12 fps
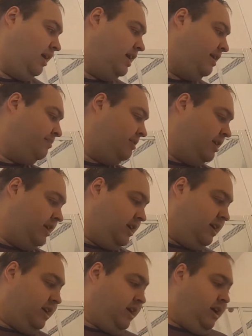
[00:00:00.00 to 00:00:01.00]

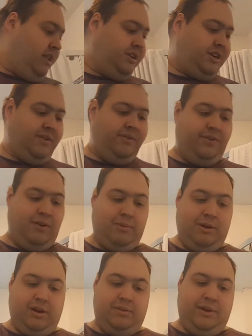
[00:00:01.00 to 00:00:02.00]
The shaving foam
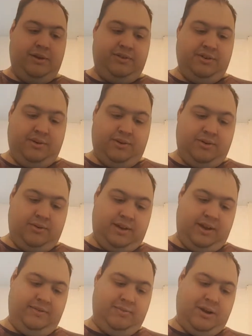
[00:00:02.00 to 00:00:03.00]
I'm going to be using, or even